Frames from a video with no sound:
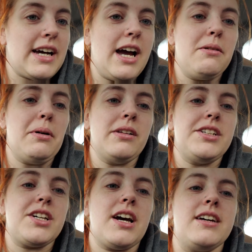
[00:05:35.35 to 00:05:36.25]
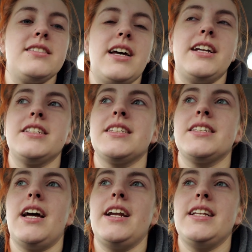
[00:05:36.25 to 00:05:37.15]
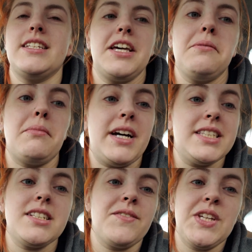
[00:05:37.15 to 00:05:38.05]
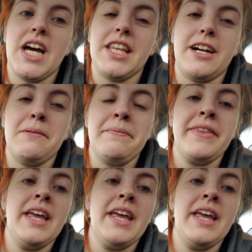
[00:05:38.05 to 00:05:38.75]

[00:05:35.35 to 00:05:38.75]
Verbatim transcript: I apologize. I just I need to get my stuff together.